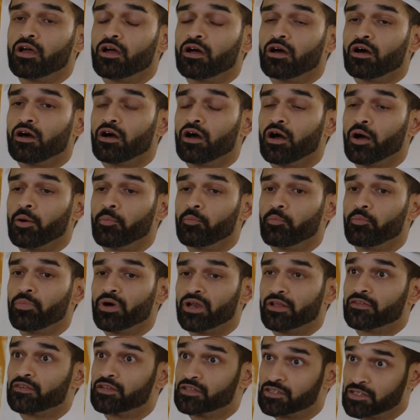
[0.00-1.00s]

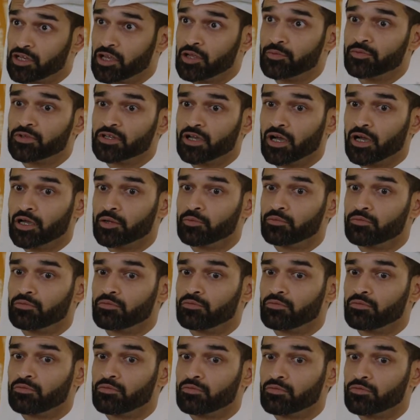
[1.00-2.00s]
But at the same time,
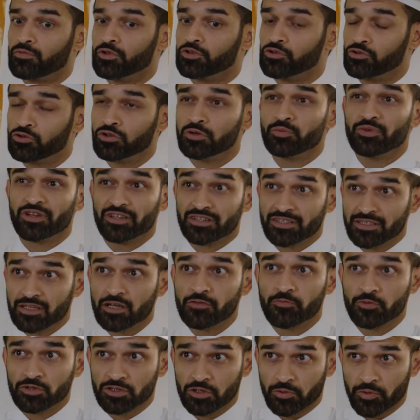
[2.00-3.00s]
the tournament
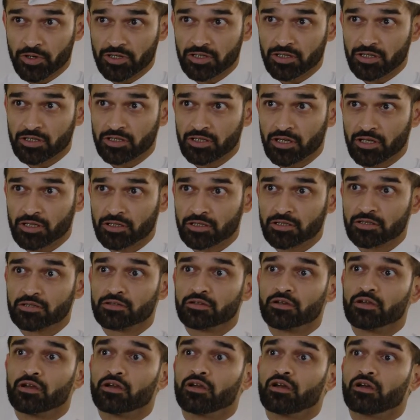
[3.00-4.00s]
itself was a great success.
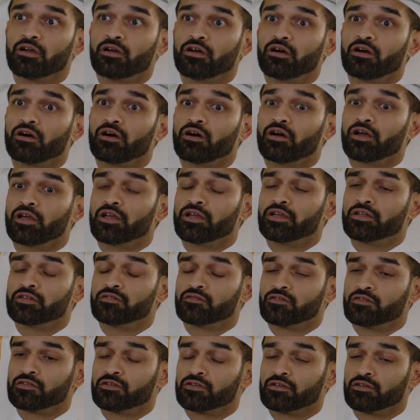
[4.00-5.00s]

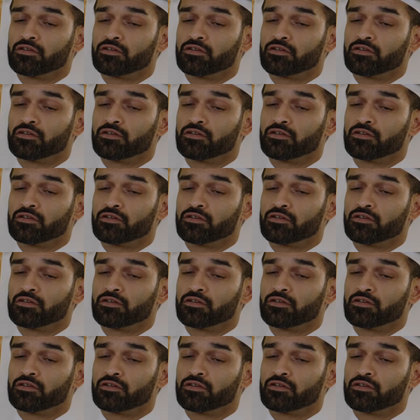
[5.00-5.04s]
It